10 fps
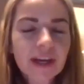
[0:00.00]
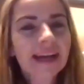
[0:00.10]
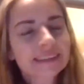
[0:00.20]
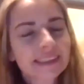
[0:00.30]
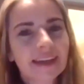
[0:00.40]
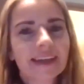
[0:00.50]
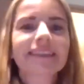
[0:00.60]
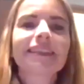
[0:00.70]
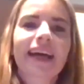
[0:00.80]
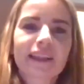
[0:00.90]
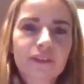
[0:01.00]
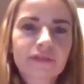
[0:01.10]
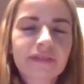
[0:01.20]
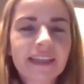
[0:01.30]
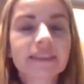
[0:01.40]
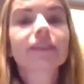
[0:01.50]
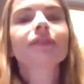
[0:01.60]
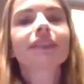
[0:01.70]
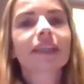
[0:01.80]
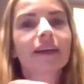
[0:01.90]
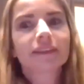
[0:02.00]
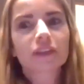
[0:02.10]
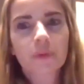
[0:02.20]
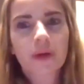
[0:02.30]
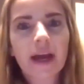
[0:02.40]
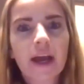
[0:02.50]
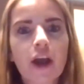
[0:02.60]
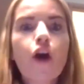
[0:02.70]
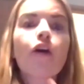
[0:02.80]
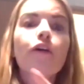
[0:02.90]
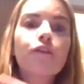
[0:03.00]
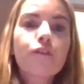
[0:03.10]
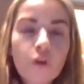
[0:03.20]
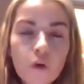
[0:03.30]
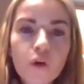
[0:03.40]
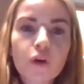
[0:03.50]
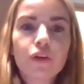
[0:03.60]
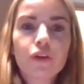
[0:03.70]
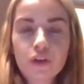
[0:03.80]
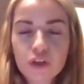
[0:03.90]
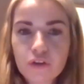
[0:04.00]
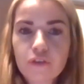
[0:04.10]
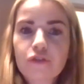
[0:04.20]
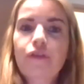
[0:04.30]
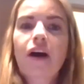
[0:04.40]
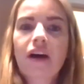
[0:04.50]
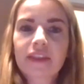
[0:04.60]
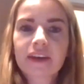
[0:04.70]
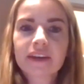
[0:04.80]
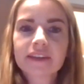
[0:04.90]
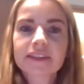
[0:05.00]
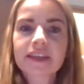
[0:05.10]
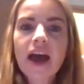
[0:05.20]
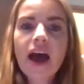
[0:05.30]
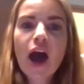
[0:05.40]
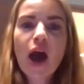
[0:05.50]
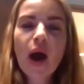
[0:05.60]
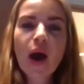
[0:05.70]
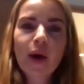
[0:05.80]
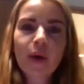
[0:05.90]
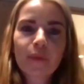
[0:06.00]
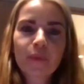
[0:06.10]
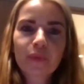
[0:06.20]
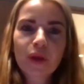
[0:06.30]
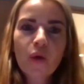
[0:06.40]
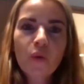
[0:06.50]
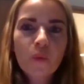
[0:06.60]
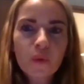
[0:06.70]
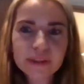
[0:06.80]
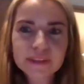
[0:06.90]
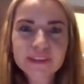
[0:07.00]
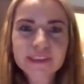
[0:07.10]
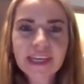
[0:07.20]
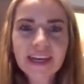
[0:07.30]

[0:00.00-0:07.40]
and like I said, and the phased return to work for new fathers was